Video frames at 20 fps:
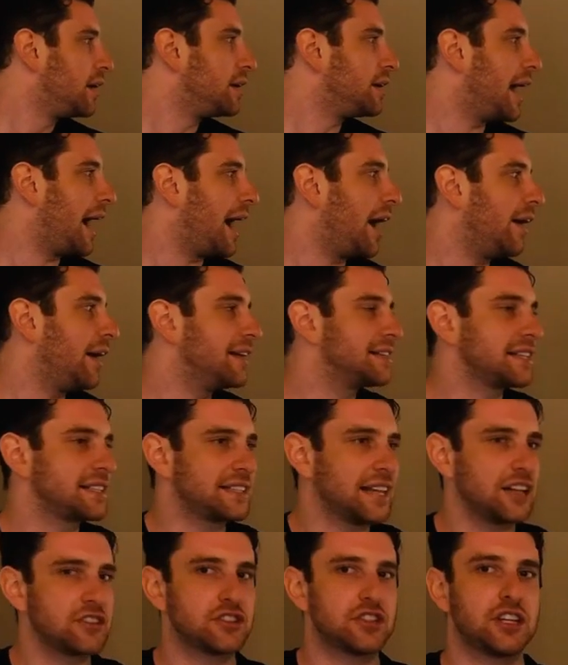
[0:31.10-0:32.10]
Now, it's
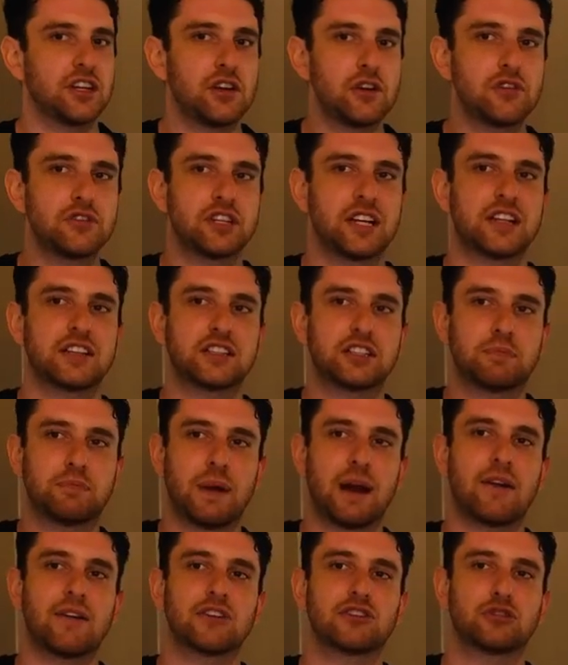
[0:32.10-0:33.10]
essentially using
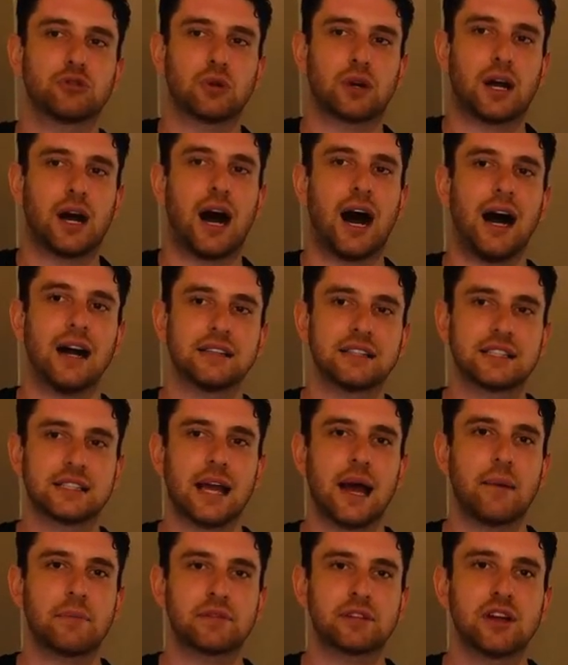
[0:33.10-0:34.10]
spiritual
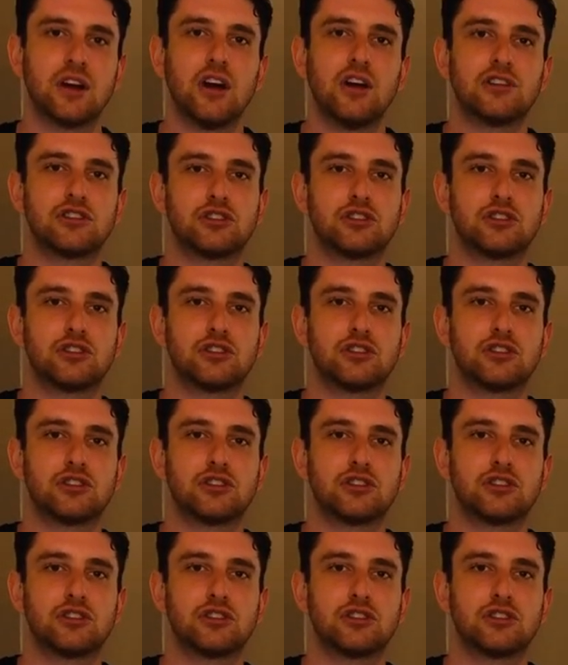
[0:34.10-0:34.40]
concepts